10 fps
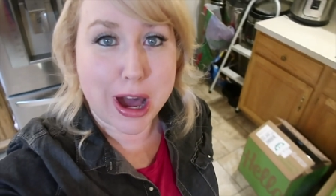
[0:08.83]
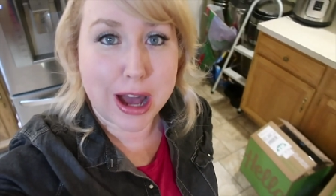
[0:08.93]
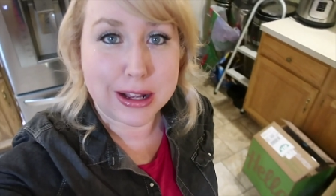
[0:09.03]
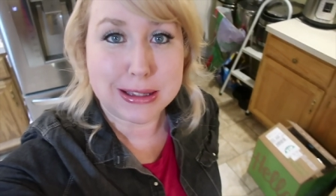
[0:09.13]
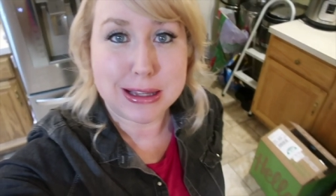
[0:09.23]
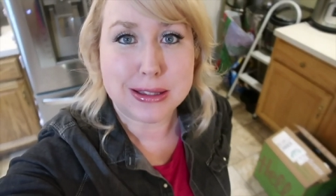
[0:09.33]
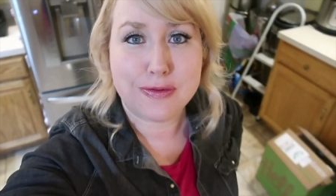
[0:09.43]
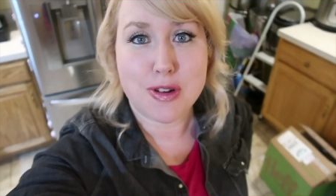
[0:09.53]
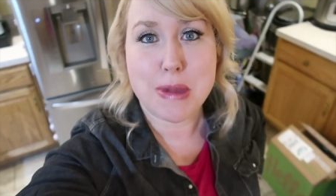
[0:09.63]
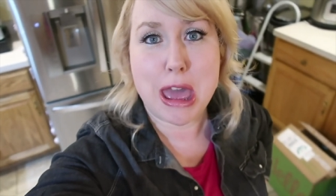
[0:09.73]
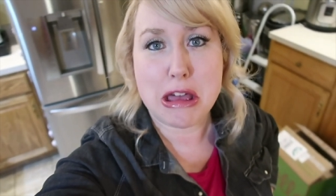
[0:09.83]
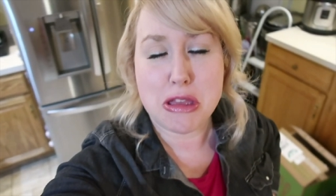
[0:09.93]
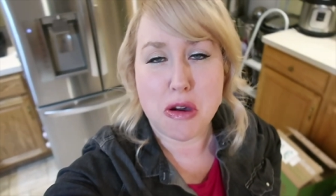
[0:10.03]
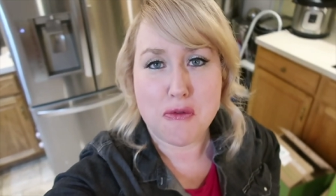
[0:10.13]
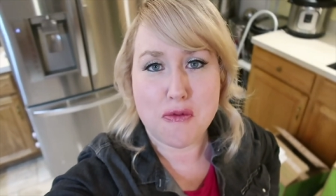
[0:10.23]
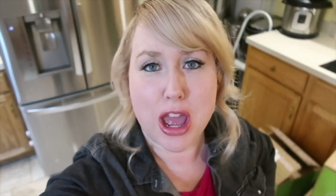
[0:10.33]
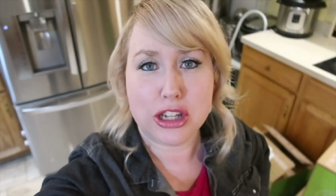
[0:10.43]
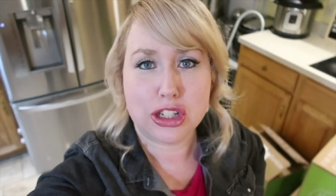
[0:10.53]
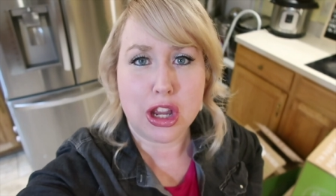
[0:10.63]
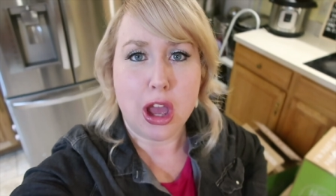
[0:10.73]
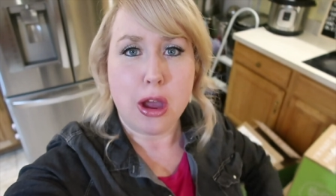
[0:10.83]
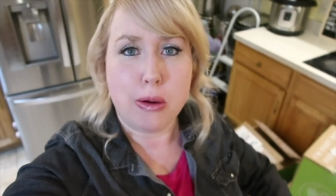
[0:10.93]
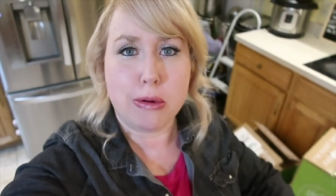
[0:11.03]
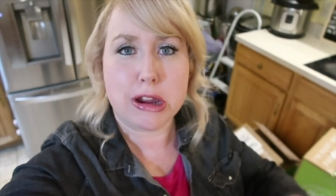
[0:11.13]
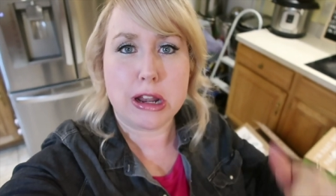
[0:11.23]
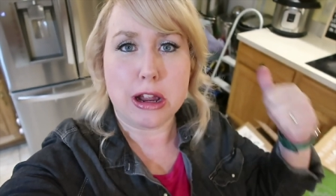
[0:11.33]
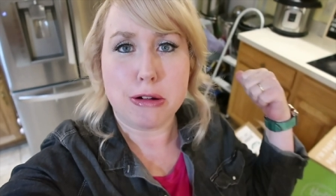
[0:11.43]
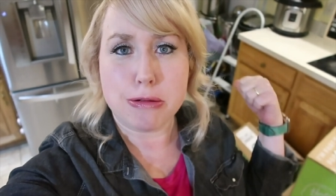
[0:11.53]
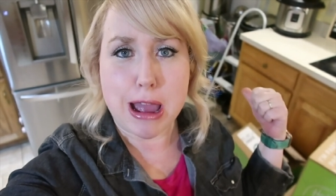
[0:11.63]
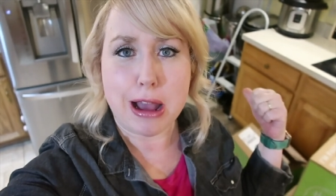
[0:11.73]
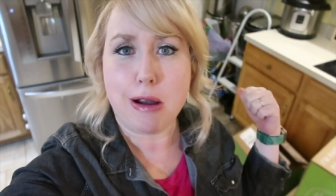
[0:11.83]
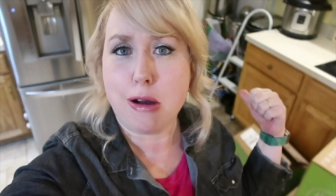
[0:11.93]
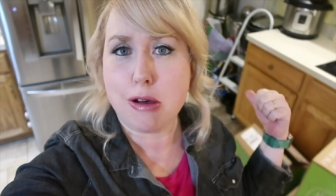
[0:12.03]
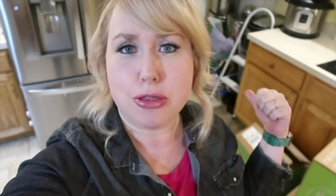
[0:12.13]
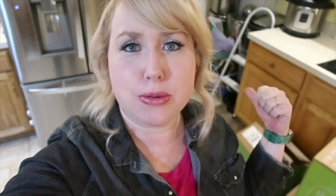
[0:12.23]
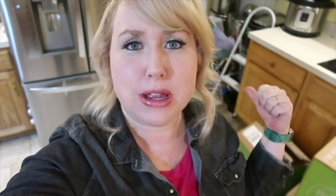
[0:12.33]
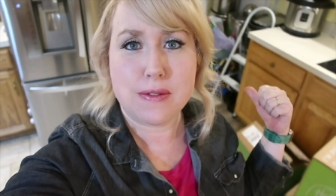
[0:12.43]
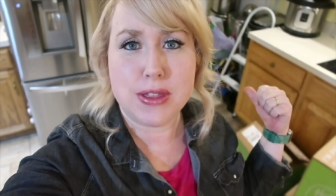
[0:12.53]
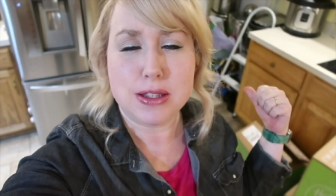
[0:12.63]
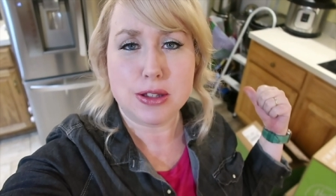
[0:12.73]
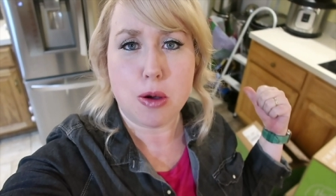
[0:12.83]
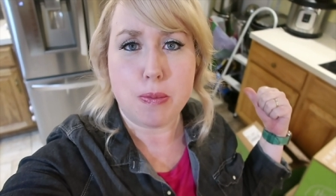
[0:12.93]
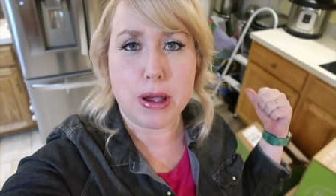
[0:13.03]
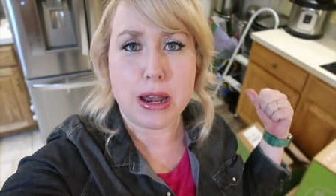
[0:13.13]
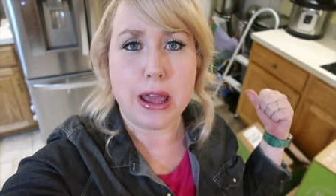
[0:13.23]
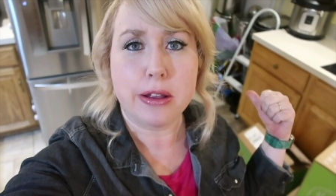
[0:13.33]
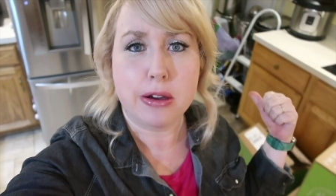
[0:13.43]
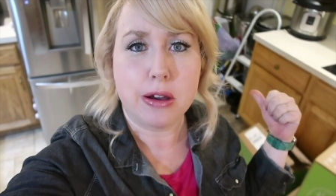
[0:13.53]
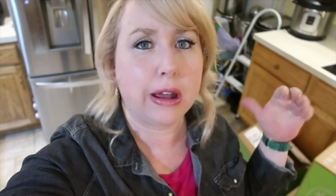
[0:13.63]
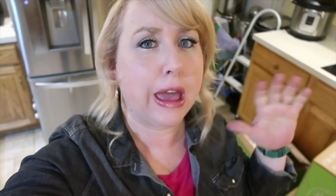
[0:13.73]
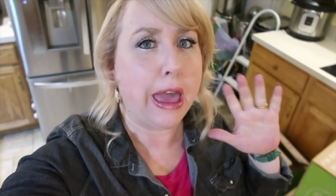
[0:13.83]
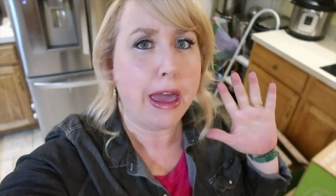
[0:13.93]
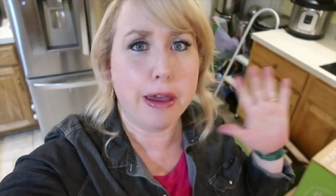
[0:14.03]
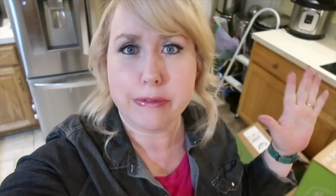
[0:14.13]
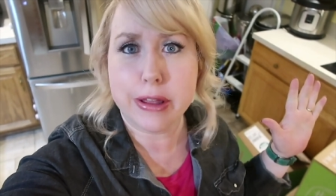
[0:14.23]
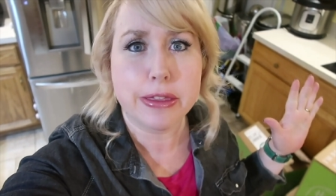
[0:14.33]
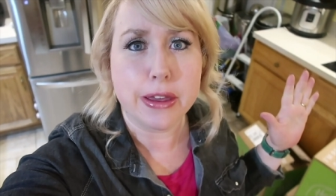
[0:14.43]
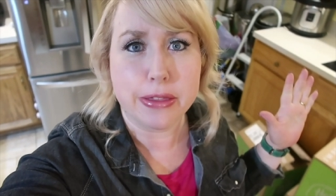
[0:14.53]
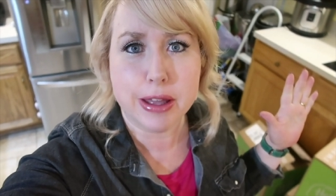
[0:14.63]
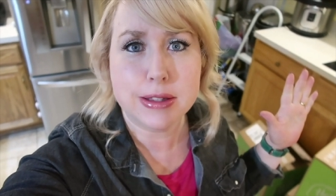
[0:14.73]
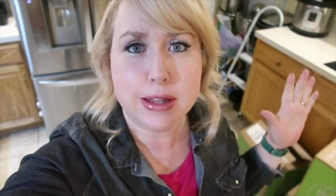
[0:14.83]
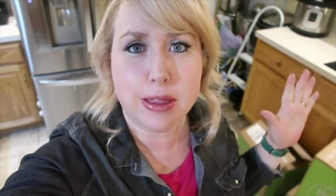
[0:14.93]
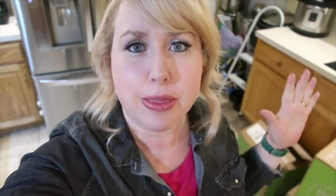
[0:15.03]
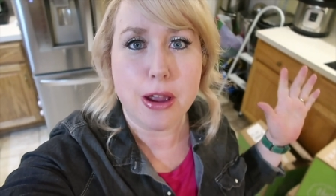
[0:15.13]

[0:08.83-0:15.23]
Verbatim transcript: boxes from HelloFresh. We're gonna crack all three of these open and cook everything that's in